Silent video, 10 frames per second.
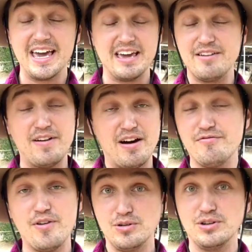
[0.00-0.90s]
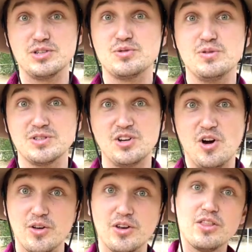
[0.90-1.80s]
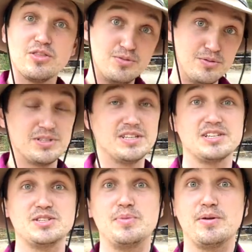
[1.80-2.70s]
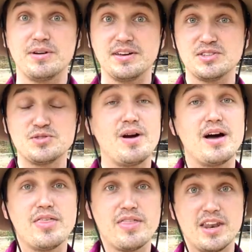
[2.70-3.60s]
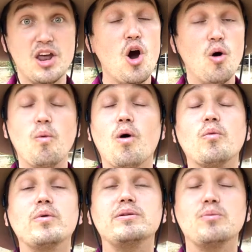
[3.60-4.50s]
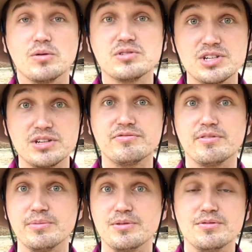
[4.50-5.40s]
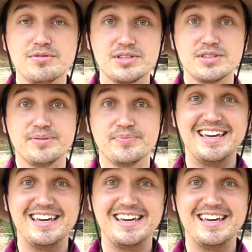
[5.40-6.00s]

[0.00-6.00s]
if our focus wasn't on the horse's experience rather than what we wanted from the horse.